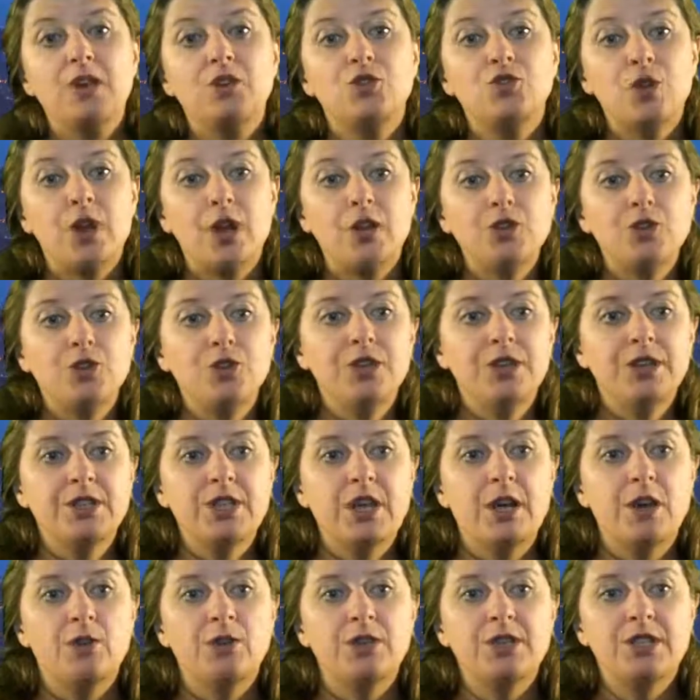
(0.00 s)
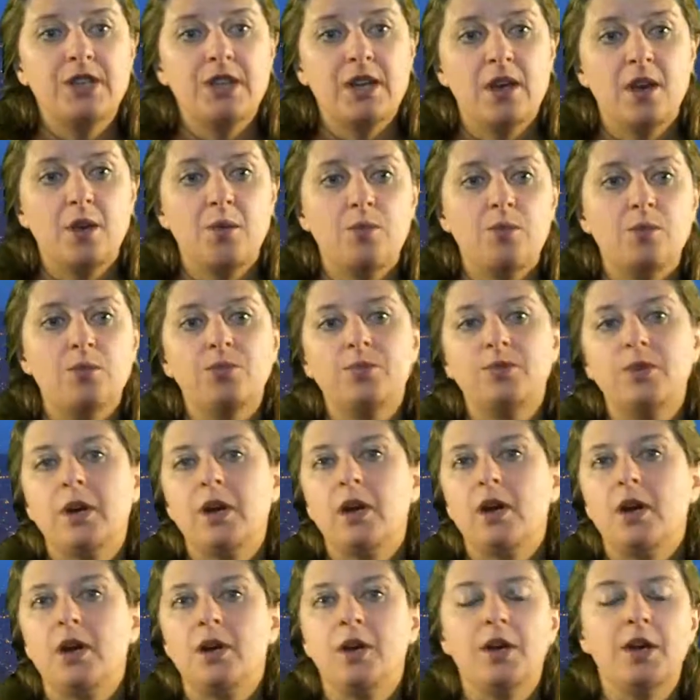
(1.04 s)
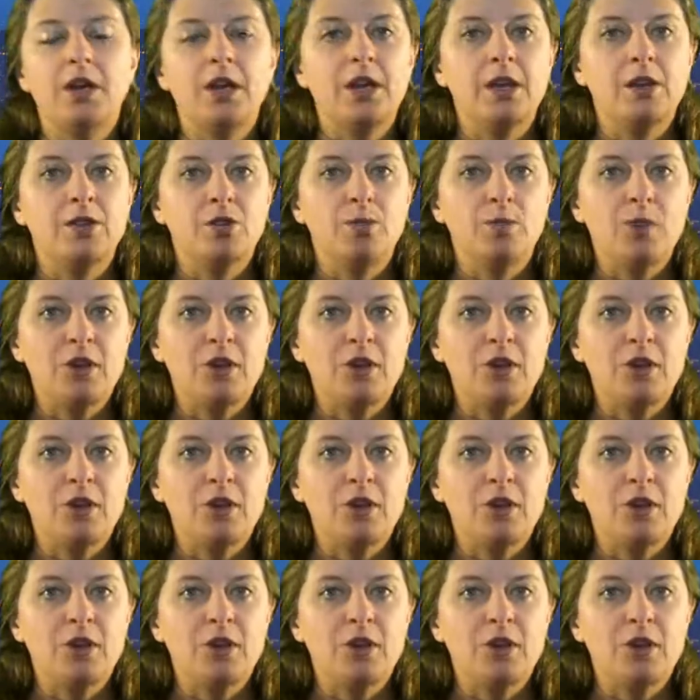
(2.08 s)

Try turning down the temp either